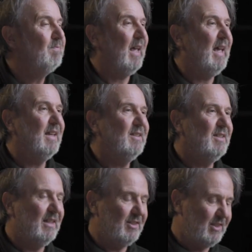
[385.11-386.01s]

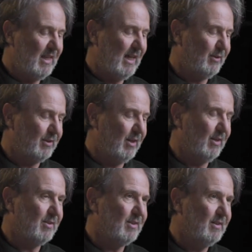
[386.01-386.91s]
and see how it
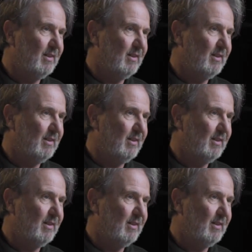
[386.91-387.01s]
goes.